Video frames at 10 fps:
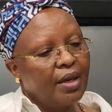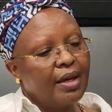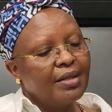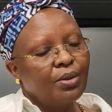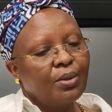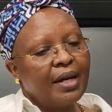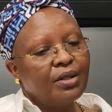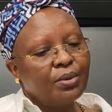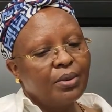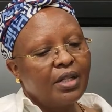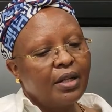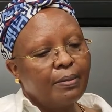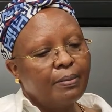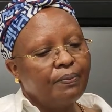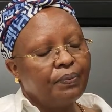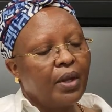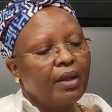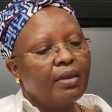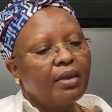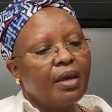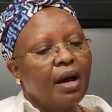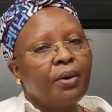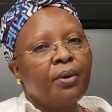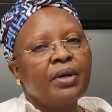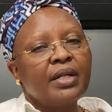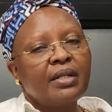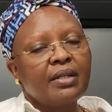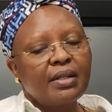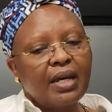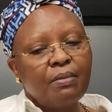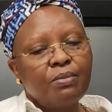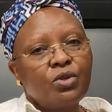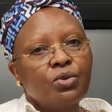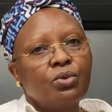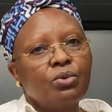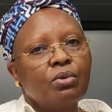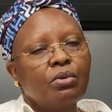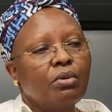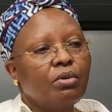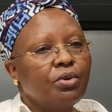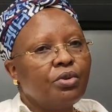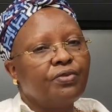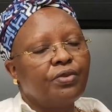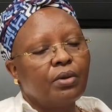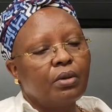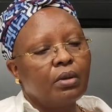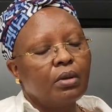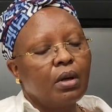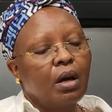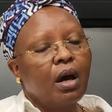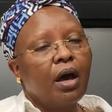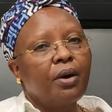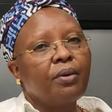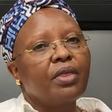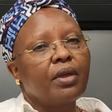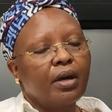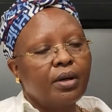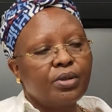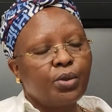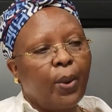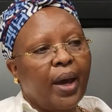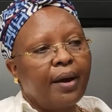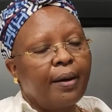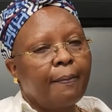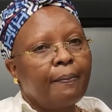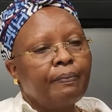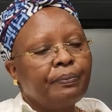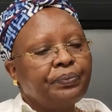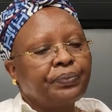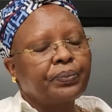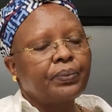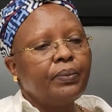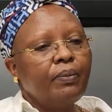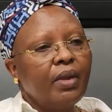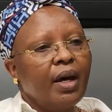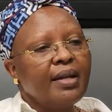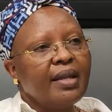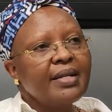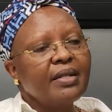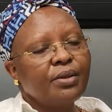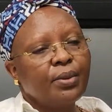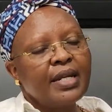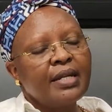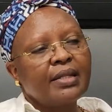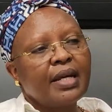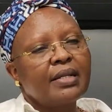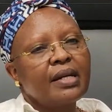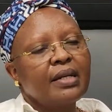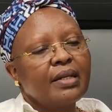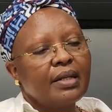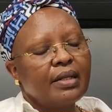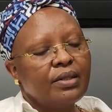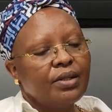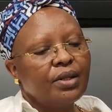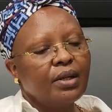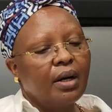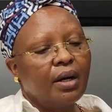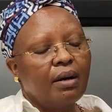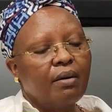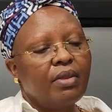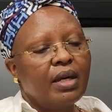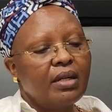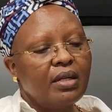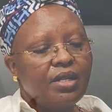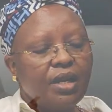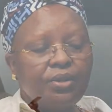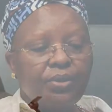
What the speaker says: And so I told him, now it is time to look for health elsewhere. And that is when he started engaging the Indian